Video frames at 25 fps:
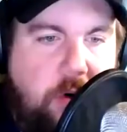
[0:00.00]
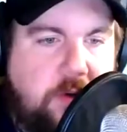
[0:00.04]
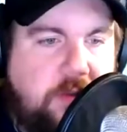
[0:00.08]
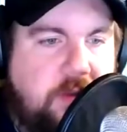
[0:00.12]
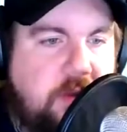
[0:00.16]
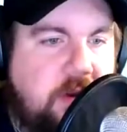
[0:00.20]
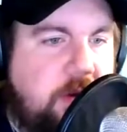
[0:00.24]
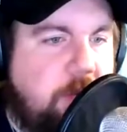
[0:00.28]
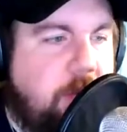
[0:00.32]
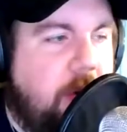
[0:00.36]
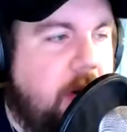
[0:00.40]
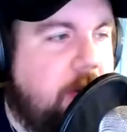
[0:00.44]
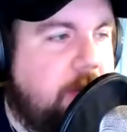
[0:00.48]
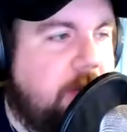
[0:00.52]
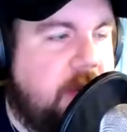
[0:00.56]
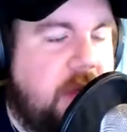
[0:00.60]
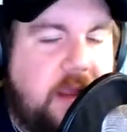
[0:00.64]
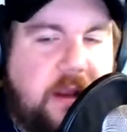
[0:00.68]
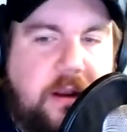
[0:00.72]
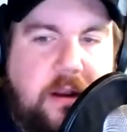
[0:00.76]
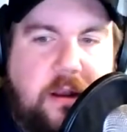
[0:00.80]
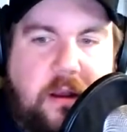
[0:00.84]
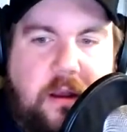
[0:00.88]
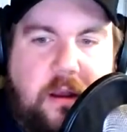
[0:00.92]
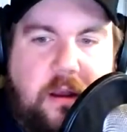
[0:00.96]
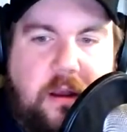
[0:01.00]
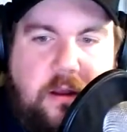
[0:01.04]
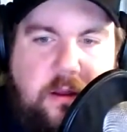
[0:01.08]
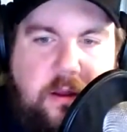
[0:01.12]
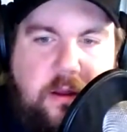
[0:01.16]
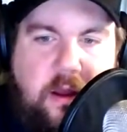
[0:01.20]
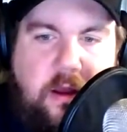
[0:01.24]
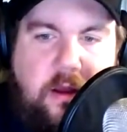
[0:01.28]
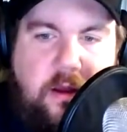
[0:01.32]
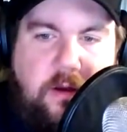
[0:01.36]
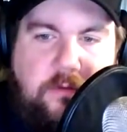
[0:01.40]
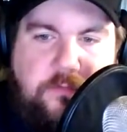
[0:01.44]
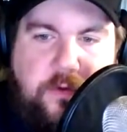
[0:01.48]
Department
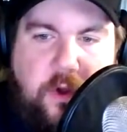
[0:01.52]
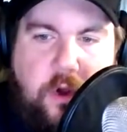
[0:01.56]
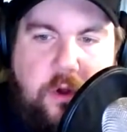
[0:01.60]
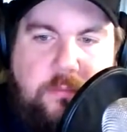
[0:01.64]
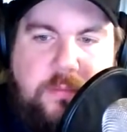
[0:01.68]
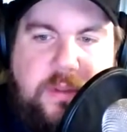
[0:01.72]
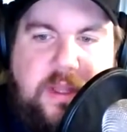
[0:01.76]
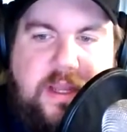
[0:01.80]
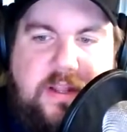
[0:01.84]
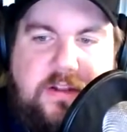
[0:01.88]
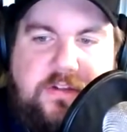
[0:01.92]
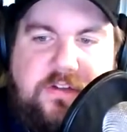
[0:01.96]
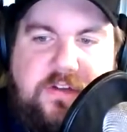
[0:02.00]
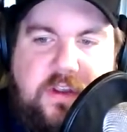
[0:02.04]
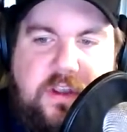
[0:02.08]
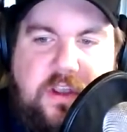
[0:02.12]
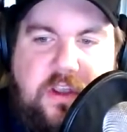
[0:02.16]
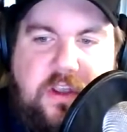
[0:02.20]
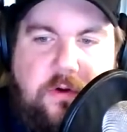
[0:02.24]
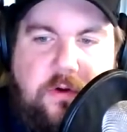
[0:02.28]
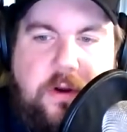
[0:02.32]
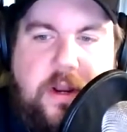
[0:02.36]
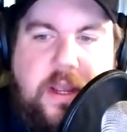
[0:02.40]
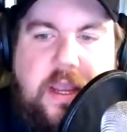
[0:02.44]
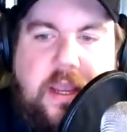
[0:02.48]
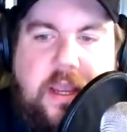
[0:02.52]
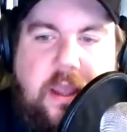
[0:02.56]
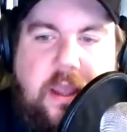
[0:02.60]
of Homeland Security.